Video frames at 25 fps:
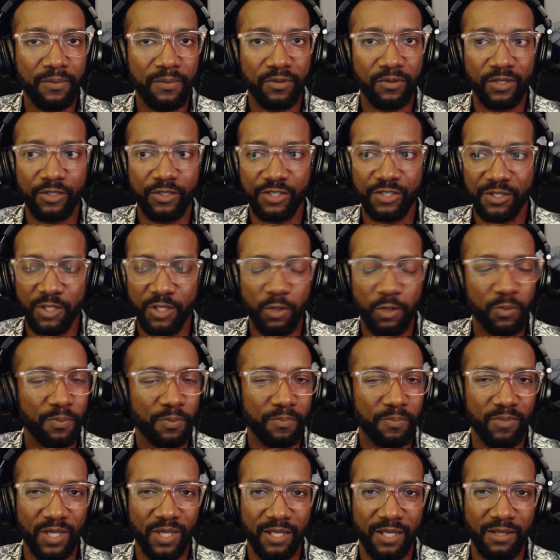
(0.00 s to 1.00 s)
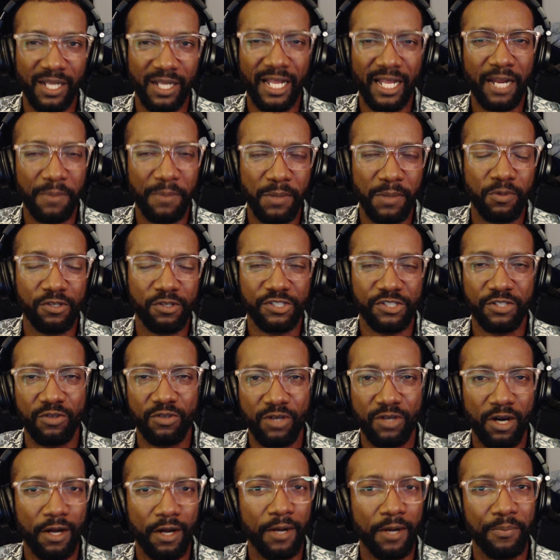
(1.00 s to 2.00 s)
There's still a lot of people are still
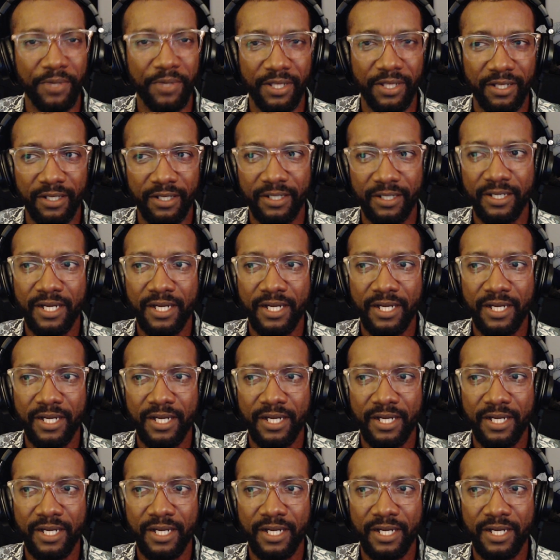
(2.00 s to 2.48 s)
caught up in the,